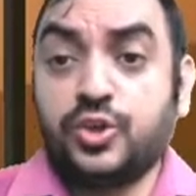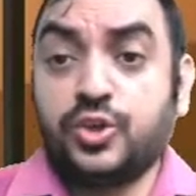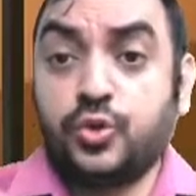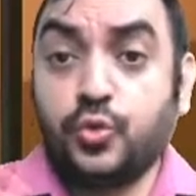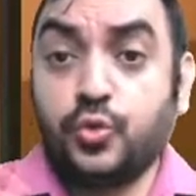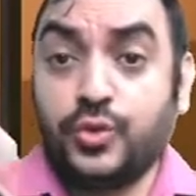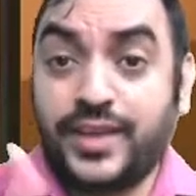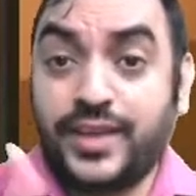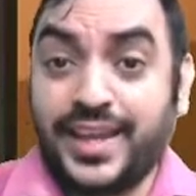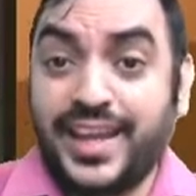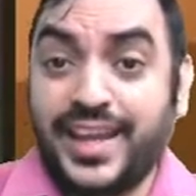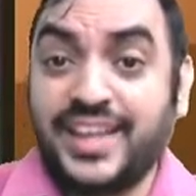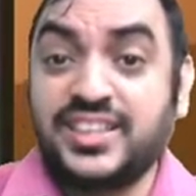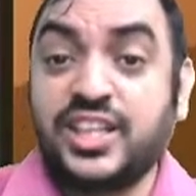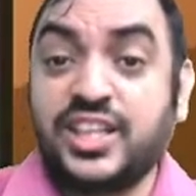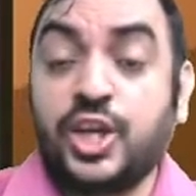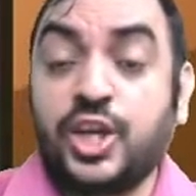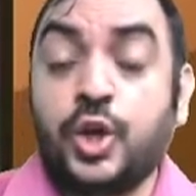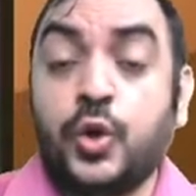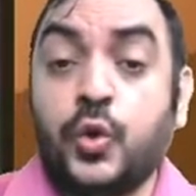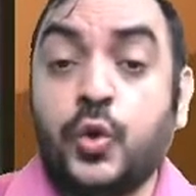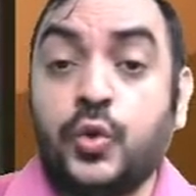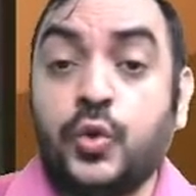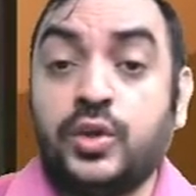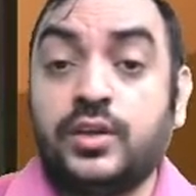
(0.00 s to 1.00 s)
To take the
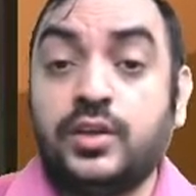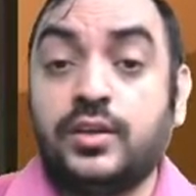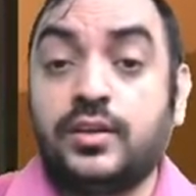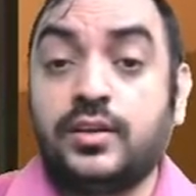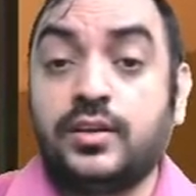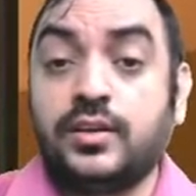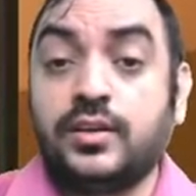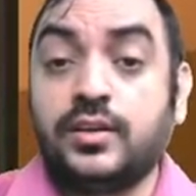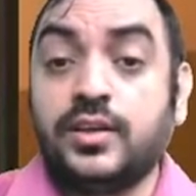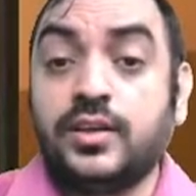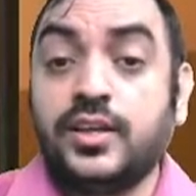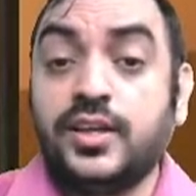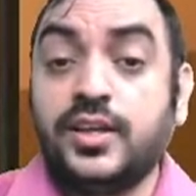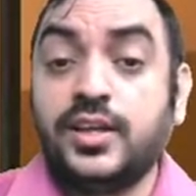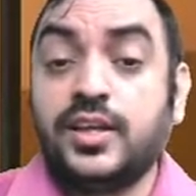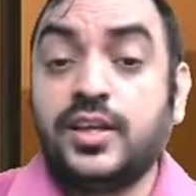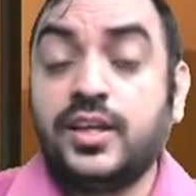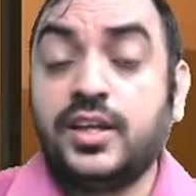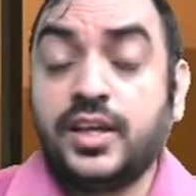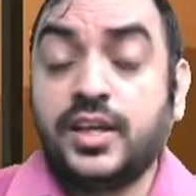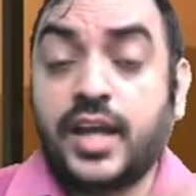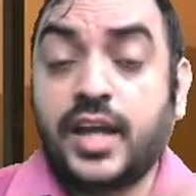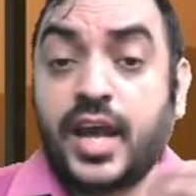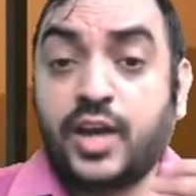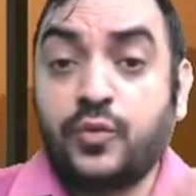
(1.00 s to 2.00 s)
loan.
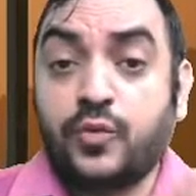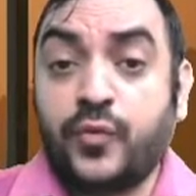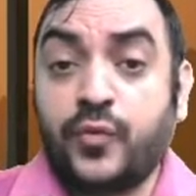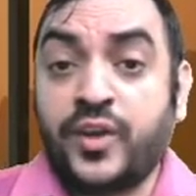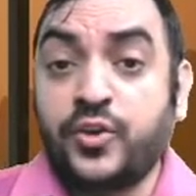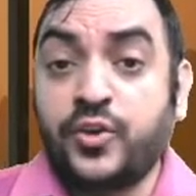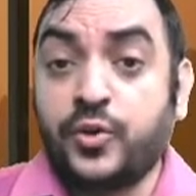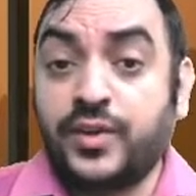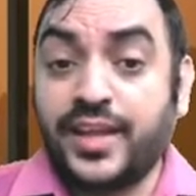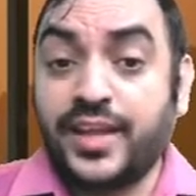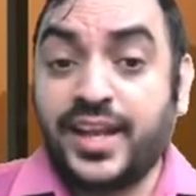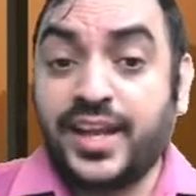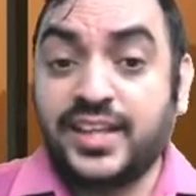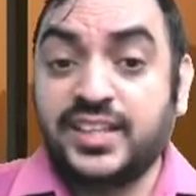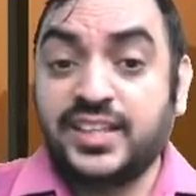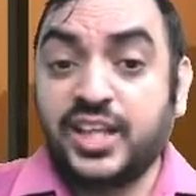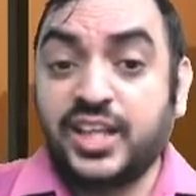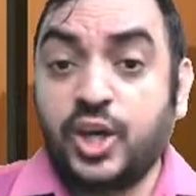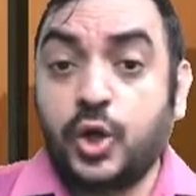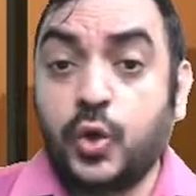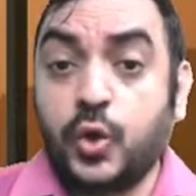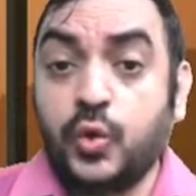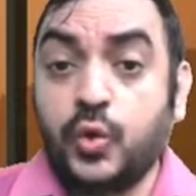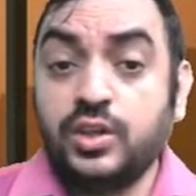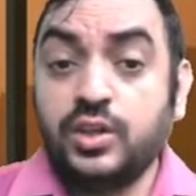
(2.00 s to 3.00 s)
And when you take
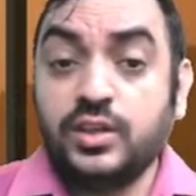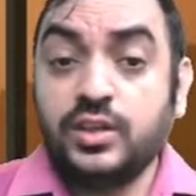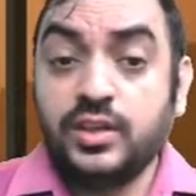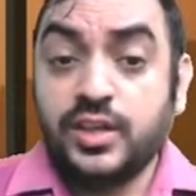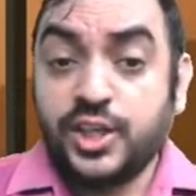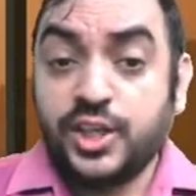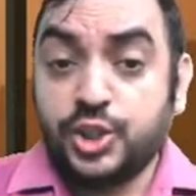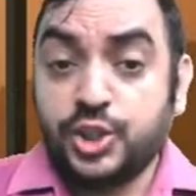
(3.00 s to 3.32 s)
the loan,